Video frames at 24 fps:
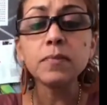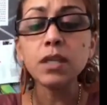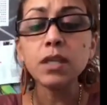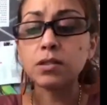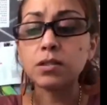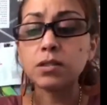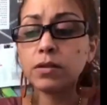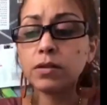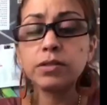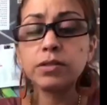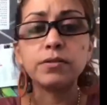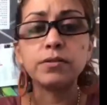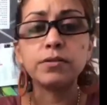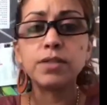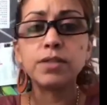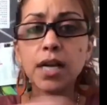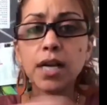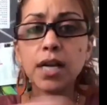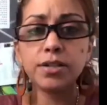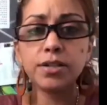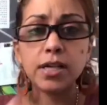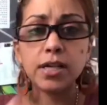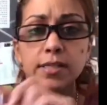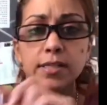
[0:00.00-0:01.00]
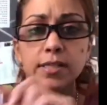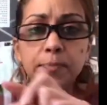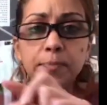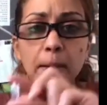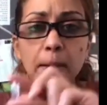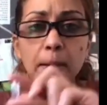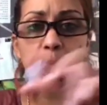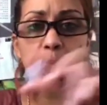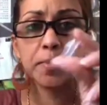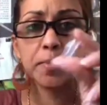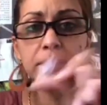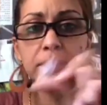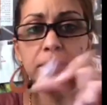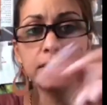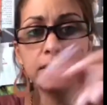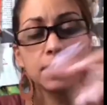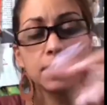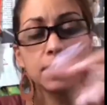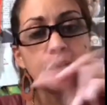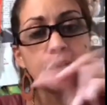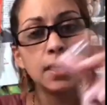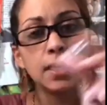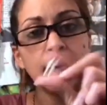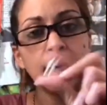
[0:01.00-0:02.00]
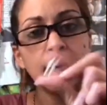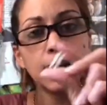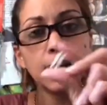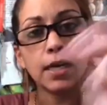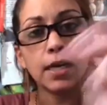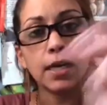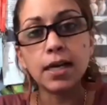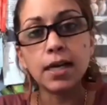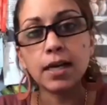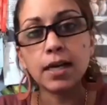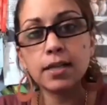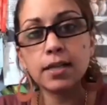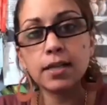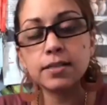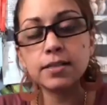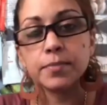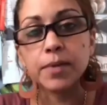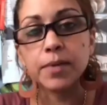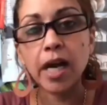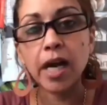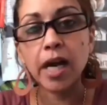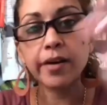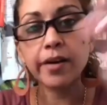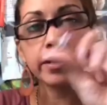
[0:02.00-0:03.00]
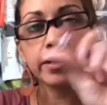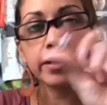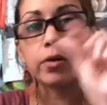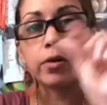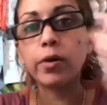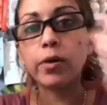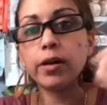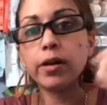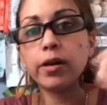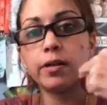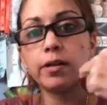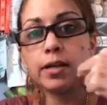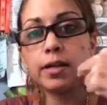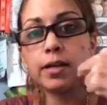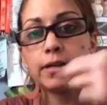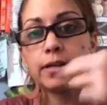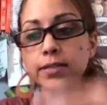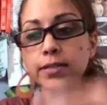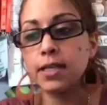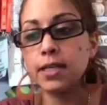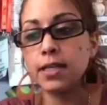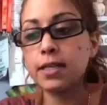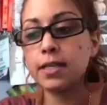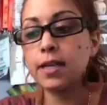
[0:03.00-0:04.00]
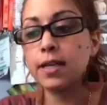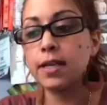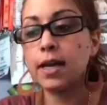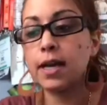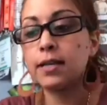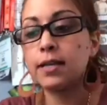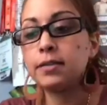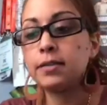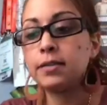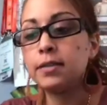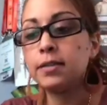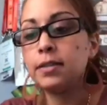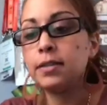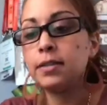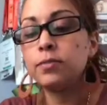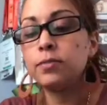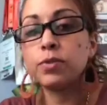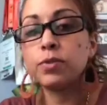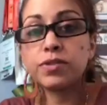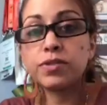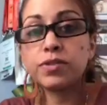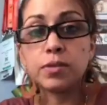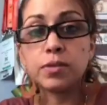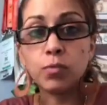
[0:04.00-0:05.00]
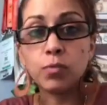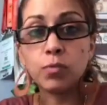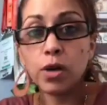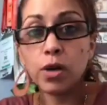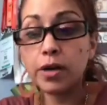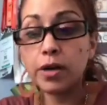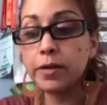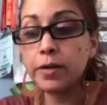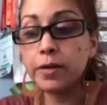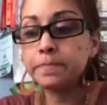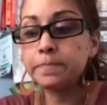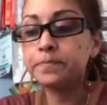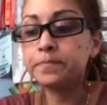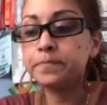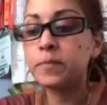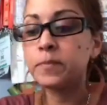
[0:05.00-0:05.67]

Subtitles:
So I'll do DiGize and peppermint and some carrier oil, and I'll take that with some water.